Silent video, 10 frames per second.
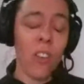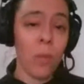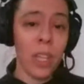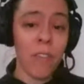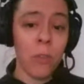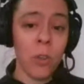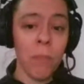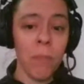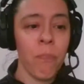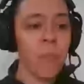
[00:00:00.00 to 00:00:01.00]
on the platform?
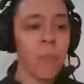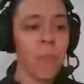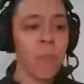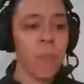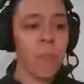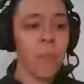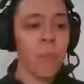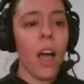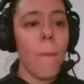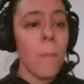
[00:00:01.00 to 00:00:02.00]

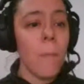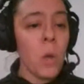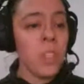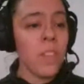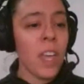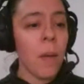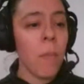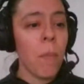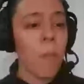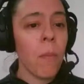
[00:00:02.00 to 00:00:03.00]
Most of
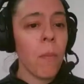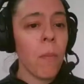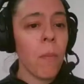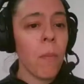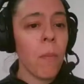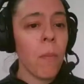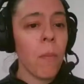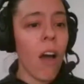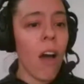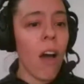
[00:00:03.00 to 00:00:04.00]
them, out
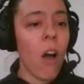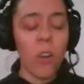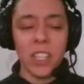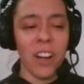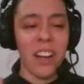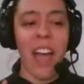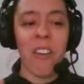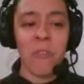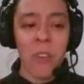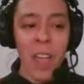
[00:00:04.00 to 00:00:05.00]

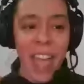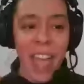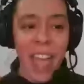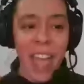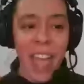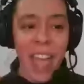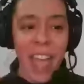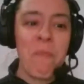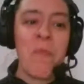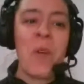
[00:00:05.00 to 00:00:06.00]
of
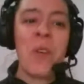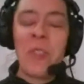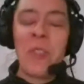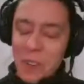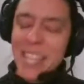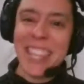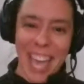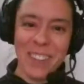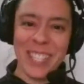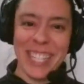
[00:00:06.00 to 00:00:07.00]
them, more than
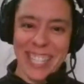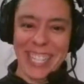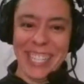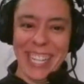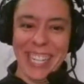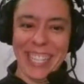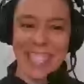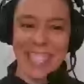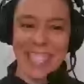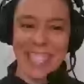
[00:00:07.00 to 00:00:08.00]
3,000 teach
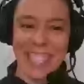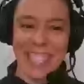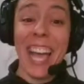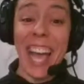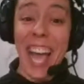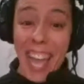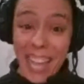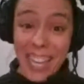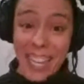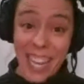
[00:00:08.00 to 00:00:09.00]
English.
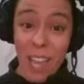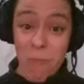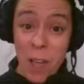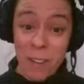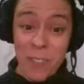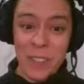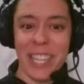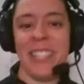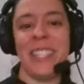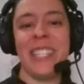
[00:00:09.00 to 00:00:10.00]
I am one of those
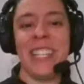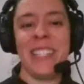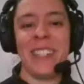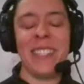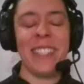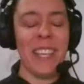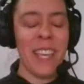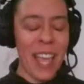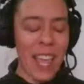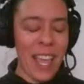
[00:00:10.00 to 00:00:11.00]
English teachers,
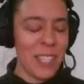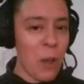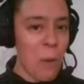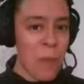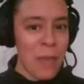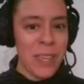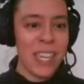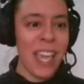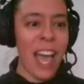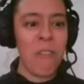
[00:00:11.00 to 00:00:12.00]
and so
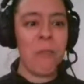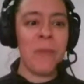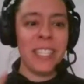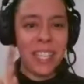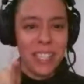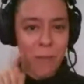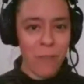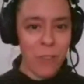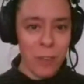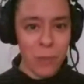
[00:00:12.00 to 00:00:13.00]
maybe I will be seeing some of
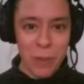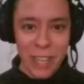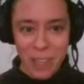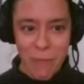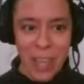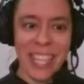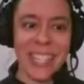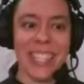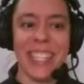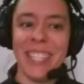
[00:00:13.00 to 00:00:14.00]
you in my
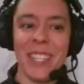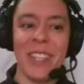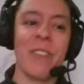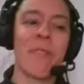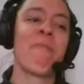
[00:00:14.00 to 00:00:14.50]
lessons too.